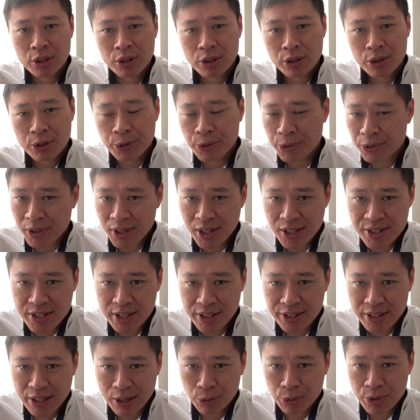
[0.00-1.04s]
You realize
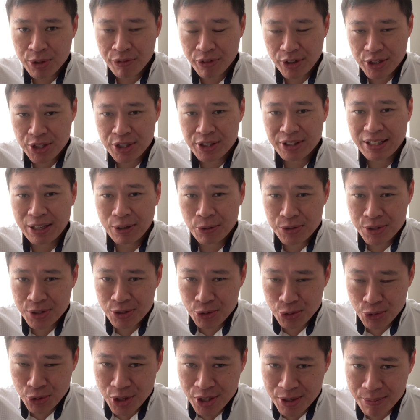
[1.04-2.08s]
that they're only fetching
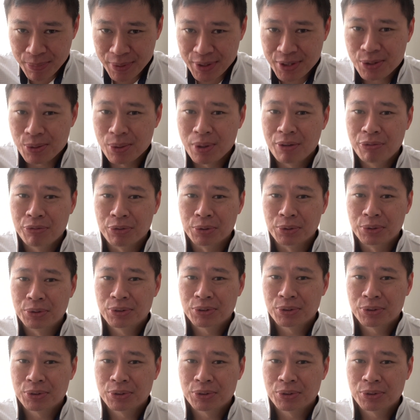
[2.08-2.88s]
1,003 per square foot.